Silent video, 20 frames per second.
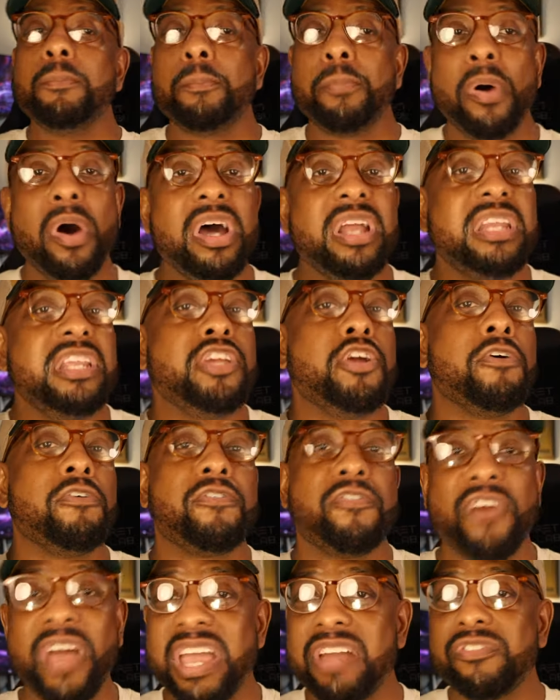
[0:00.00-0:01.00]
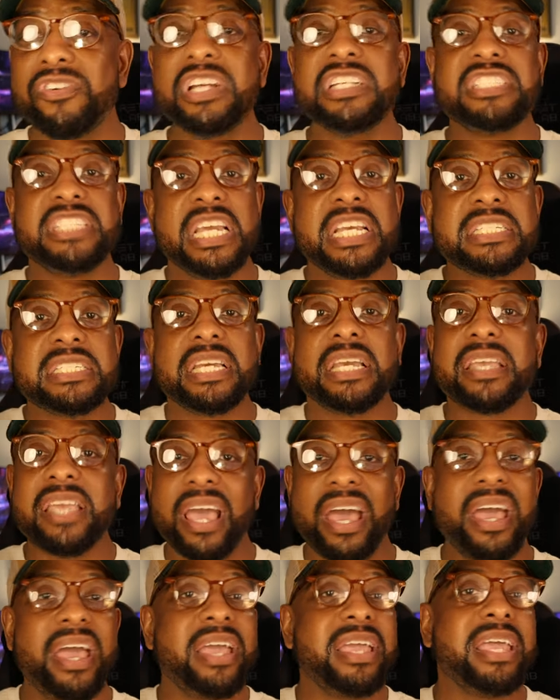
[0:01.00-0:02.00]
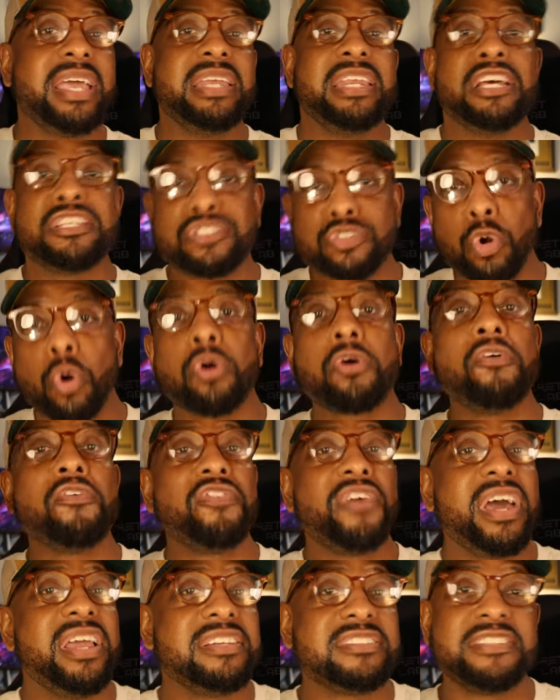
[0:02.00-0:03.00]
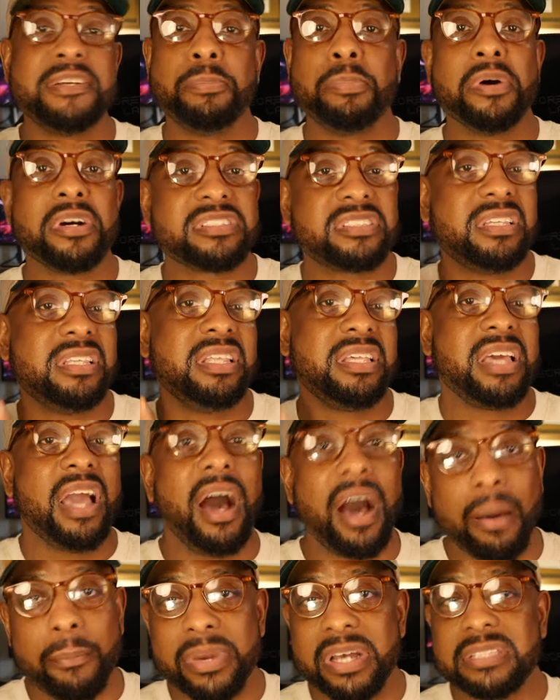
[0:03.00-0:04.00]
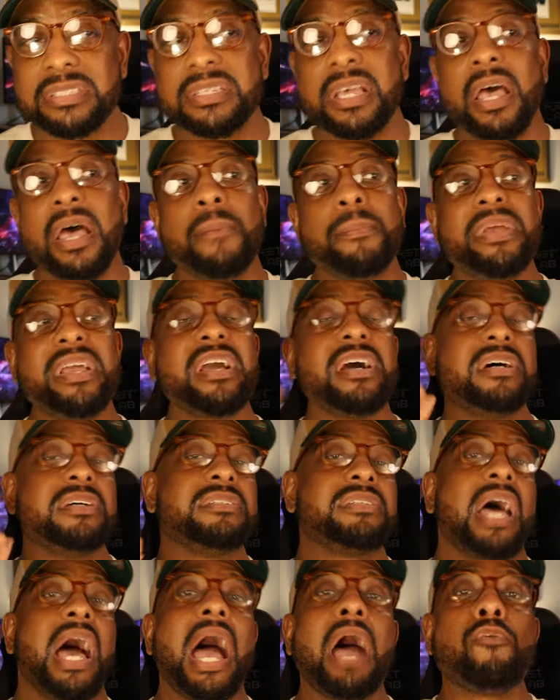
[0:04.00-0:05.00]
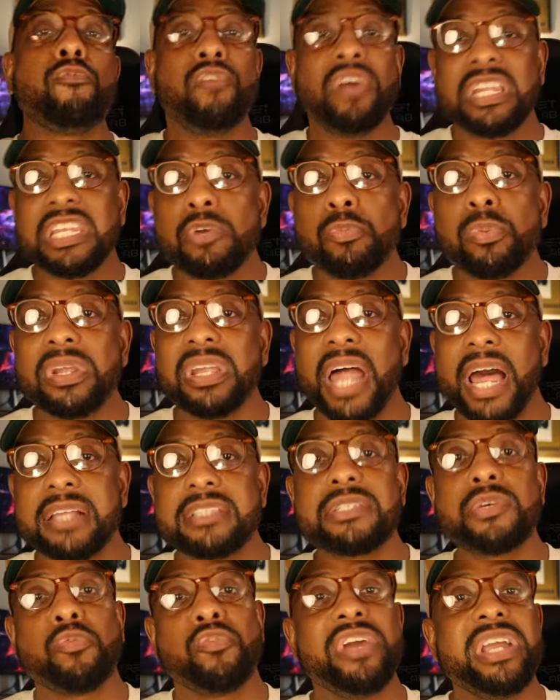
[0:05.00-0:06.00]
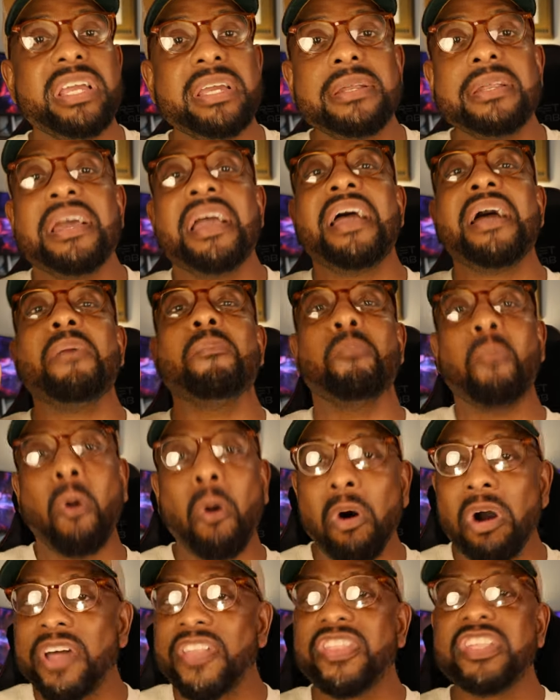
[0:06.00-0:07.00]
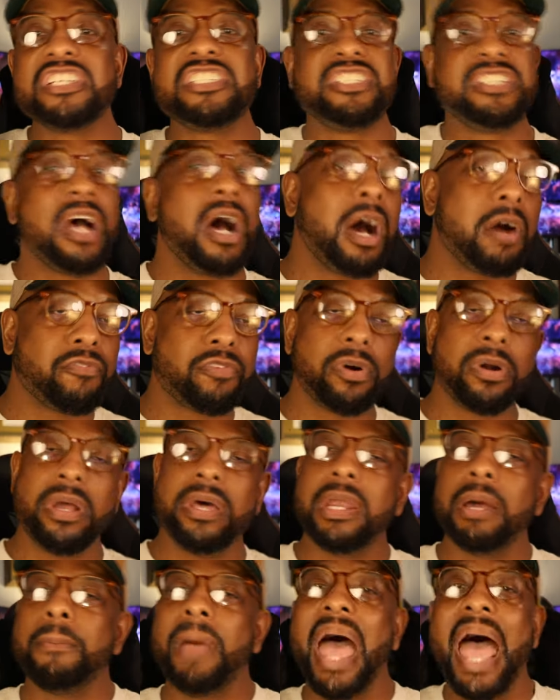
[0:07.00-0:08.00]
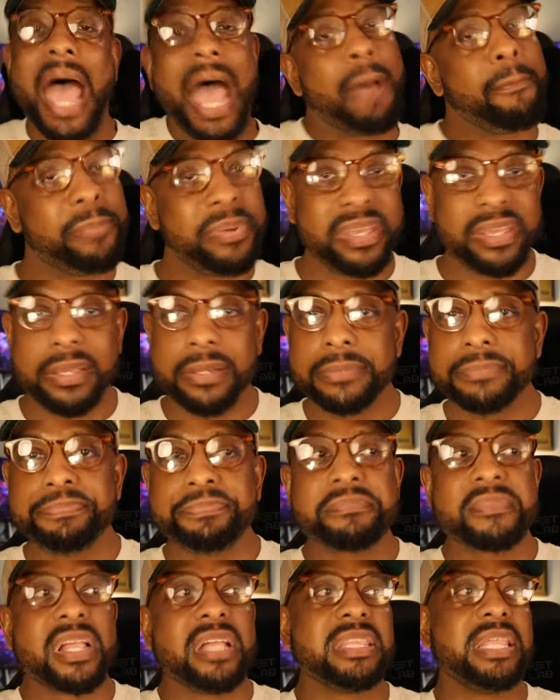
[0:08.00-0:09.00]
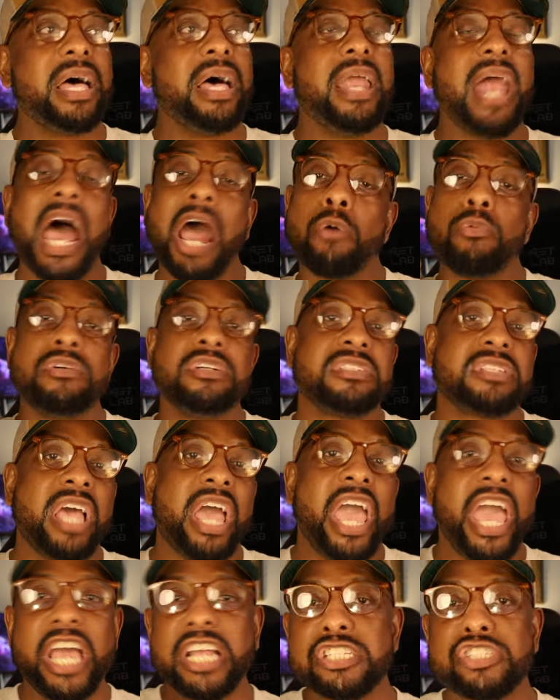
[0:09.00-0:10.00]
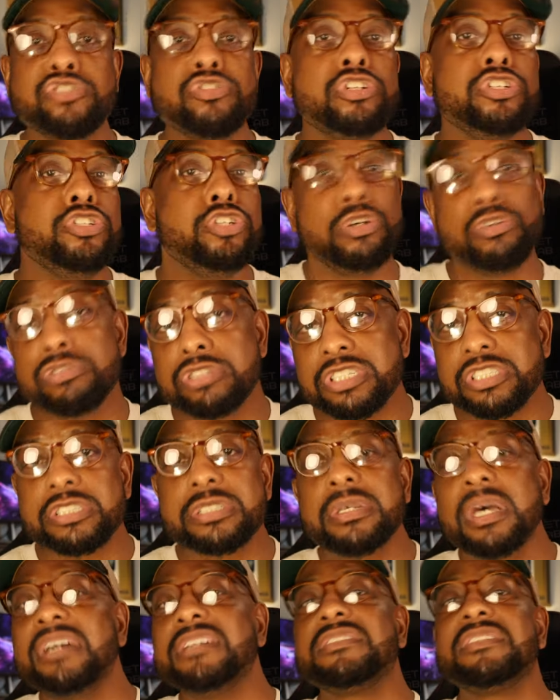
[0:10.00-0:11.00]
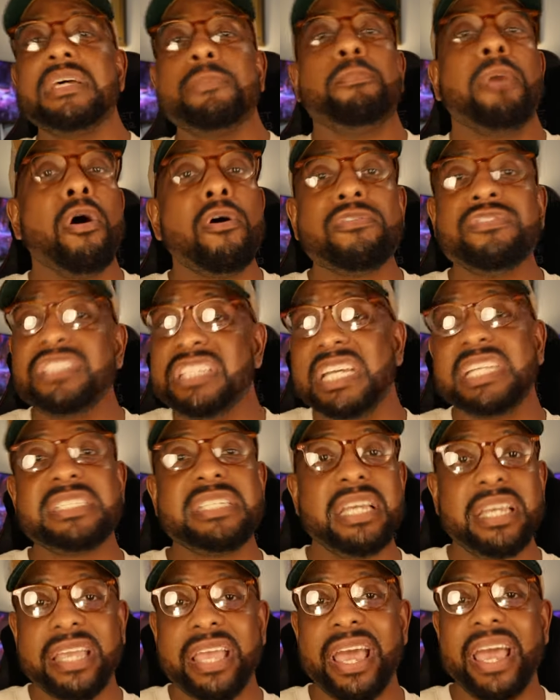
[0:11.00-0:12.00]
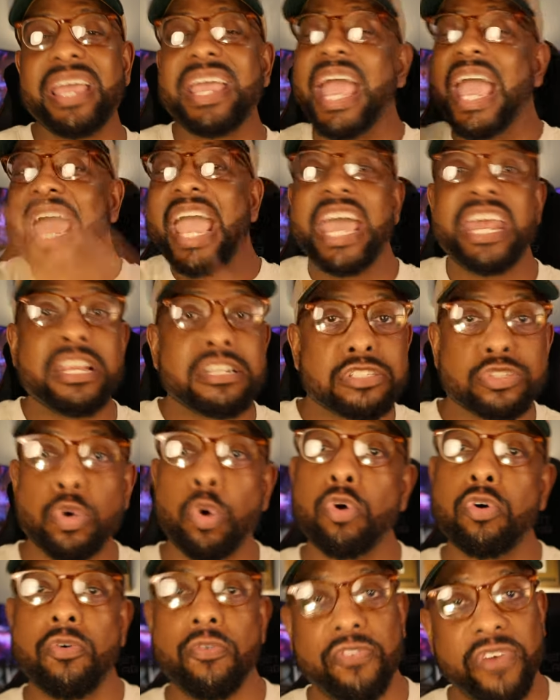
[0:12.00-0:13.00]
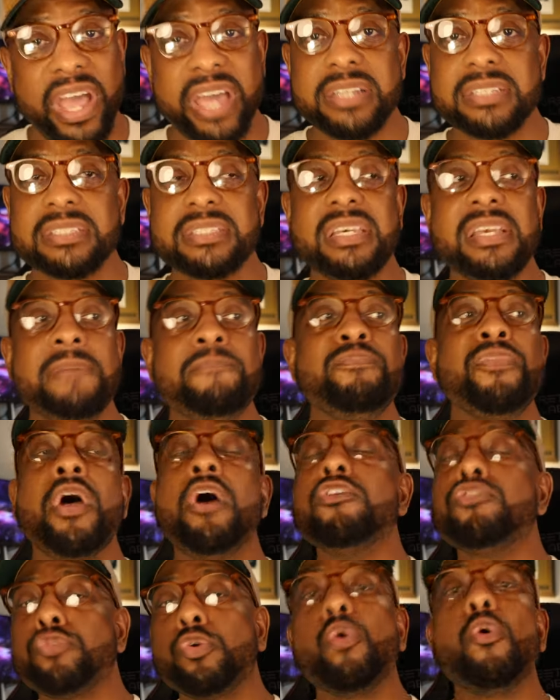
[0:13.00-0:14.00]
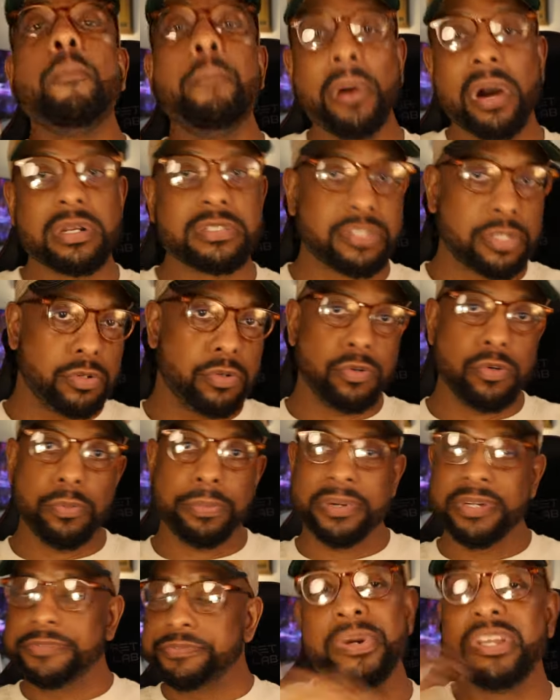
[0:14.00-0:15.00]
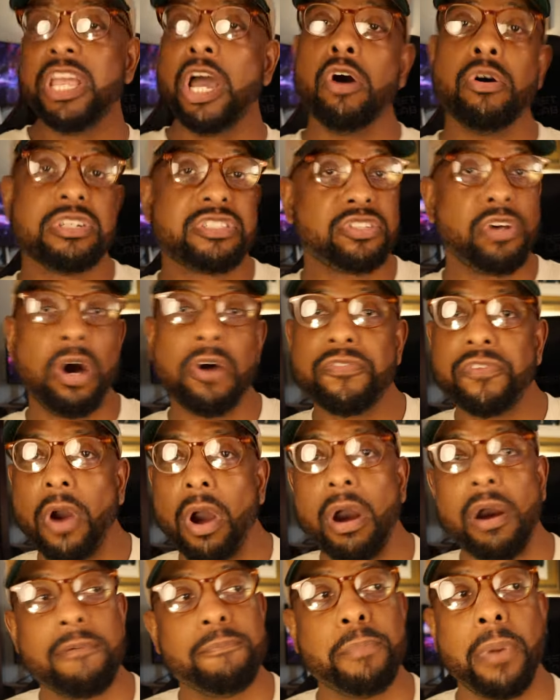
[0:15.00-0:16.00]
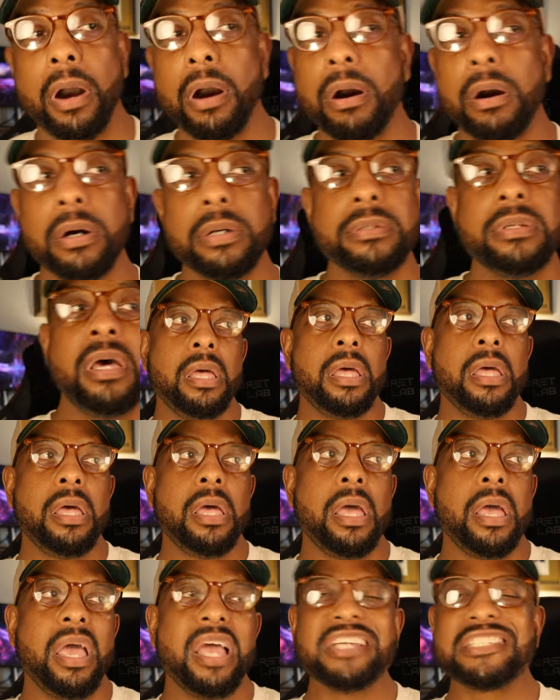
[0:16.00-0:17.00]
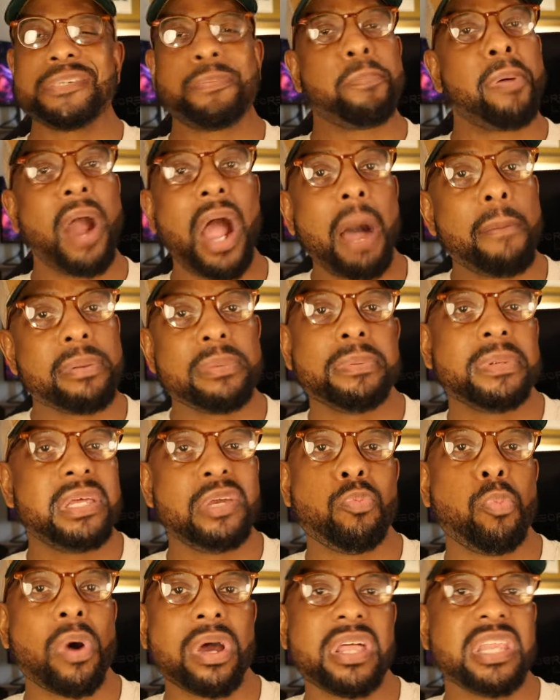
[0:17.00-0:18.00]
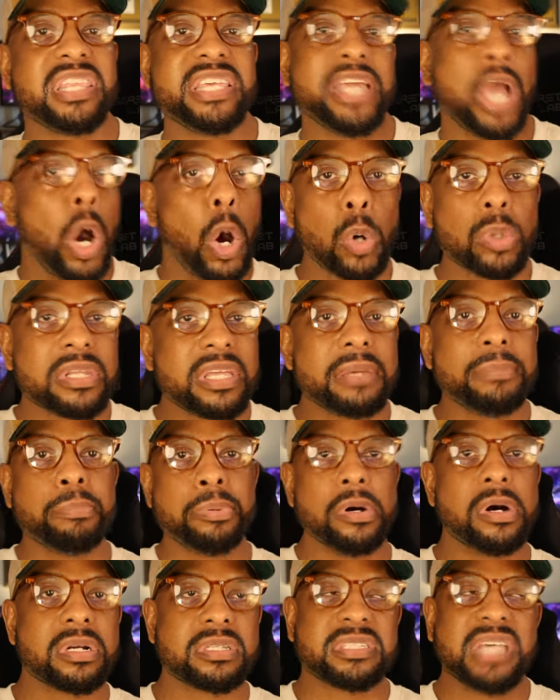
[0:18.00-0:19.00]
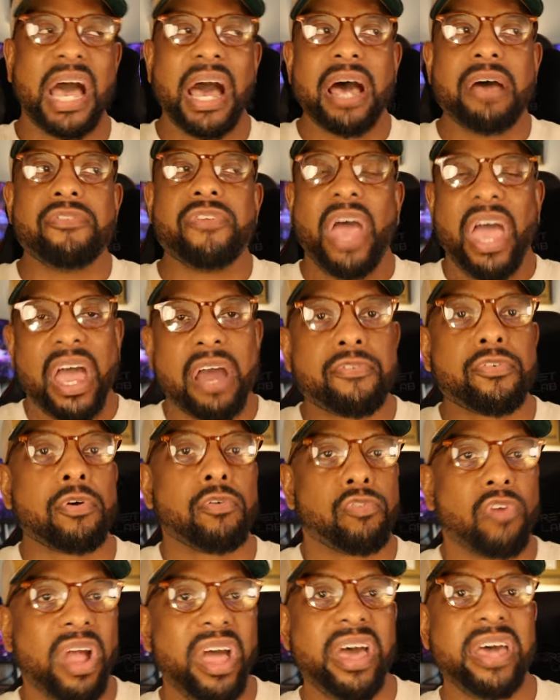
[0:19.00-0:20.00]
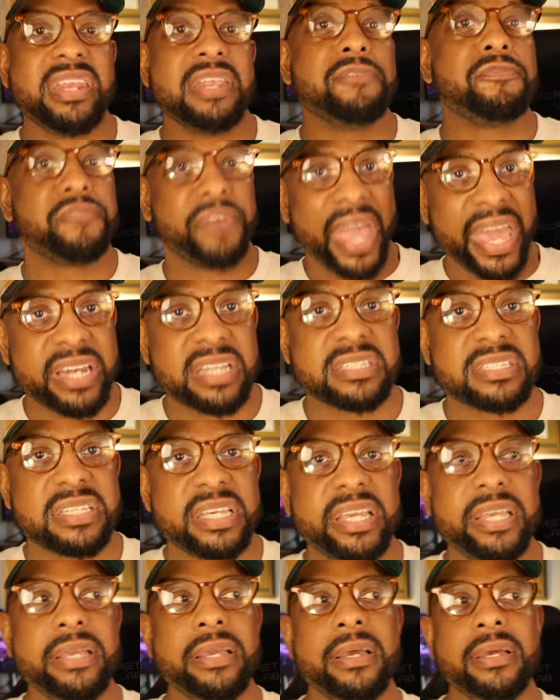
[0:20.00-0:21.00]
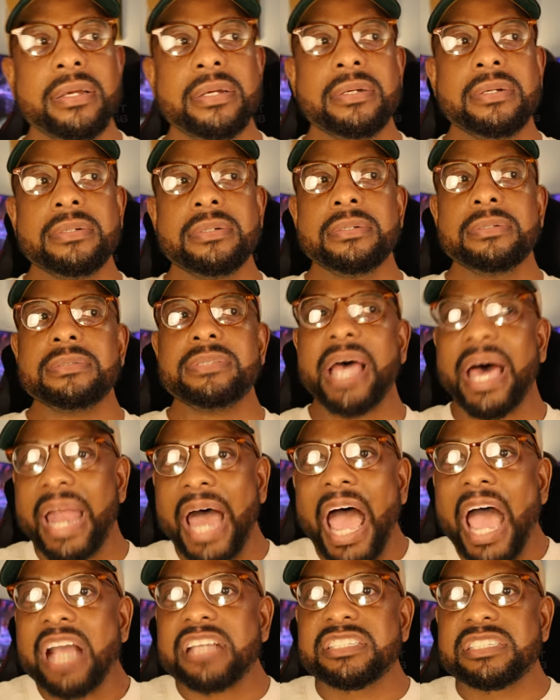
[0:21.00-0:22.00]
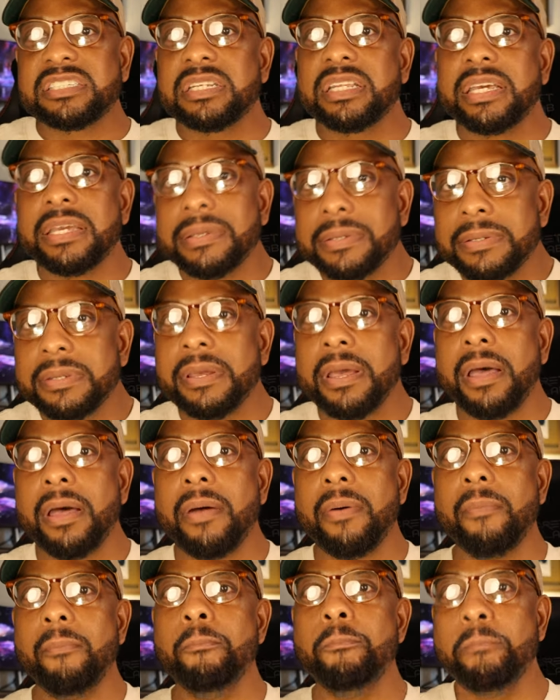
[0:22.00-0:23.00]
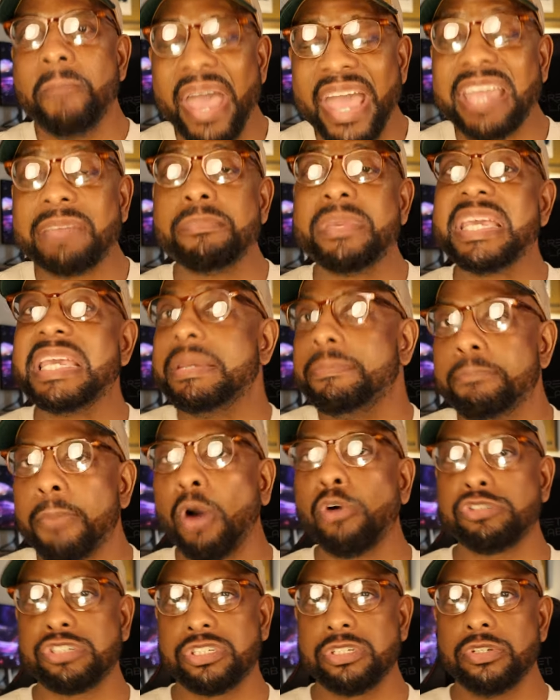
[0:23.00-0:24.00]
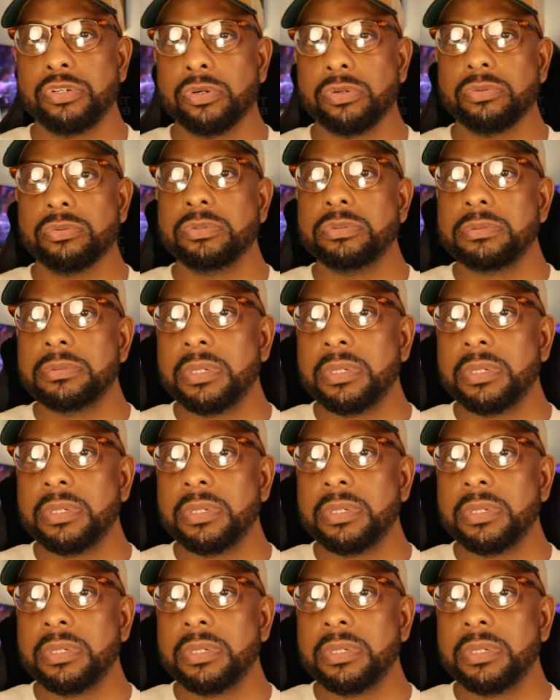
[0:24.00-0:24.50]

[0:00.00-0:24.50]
put your favorite GGK and historical fantasy books in the comments, because I really would like to read more in this genre, and I'm happy that I was introduced to both GGK and historical fantasy through BookTube. But yo, A Song for Arbonne, it's probably one of the only books I've ever read in fantasy that actually made me emotional.